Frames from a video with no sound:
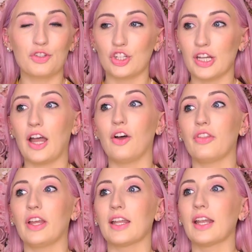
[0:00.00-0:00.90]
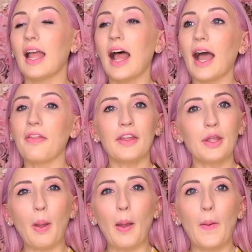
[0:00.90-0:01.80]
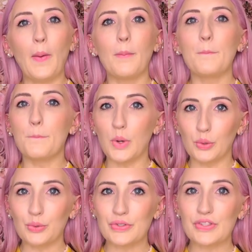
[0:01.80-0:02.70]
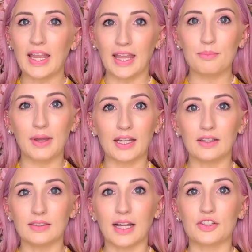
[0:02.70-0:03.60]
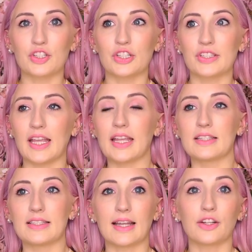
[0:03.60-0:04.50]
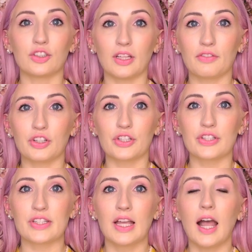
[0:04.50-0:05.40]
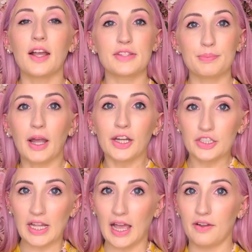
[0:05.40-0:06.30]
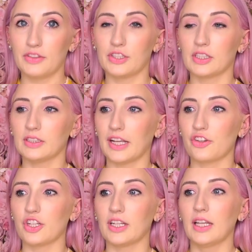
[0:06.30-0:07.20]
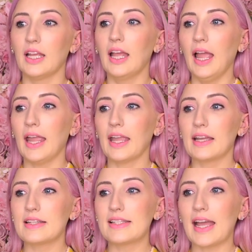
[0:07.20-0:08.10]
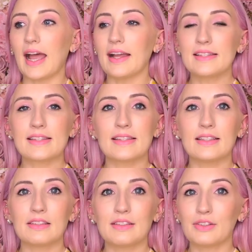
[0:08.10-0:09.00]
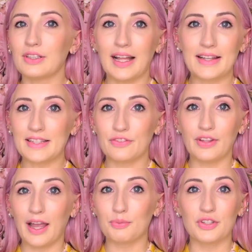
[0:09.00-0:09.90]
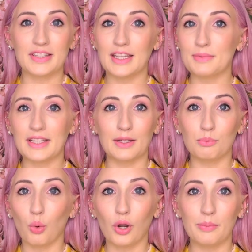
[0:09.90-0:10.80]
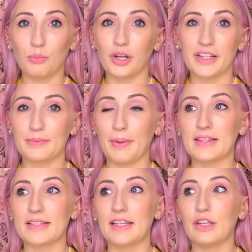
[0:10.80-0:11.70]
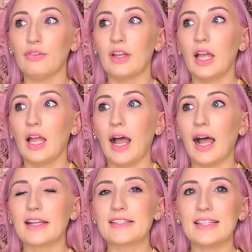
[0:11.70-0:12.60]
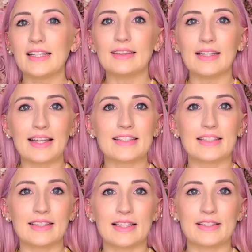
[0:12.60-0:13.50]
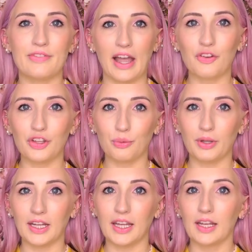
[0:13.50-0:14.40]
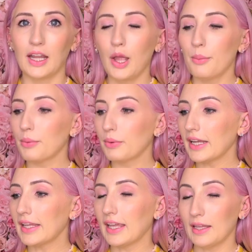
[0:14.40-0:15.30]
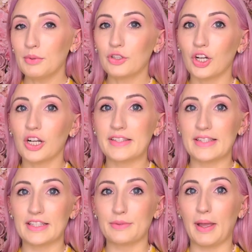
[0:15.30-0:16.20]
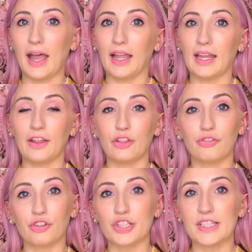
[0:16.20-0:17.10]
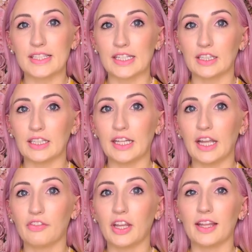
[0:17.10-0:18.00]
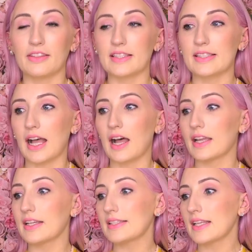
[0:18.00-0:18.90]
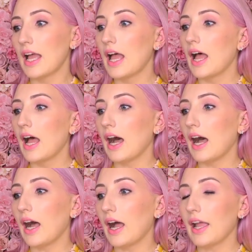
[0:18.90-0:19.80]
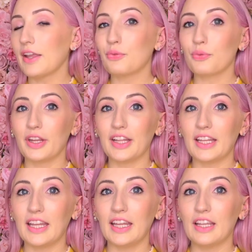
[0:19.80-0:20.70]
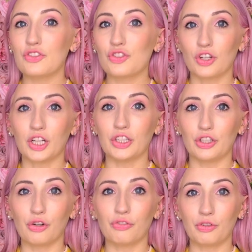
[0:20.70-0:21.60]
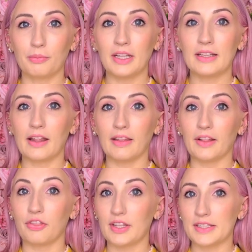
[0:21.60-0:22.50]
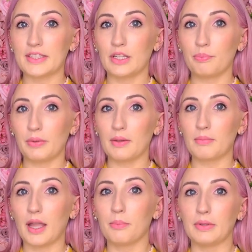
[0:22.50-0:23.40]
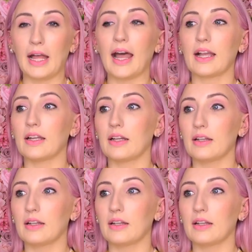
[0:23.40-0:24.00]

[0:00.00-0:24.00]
Chanel that I think most handbag collectors and designer lovers aspire to have in their collection. And as the classic flap just keeps getting more and more expensive, I see less and less value in it. But when I came across this bag and the versatility of it and the size, it really struck a note for me that like this could be my black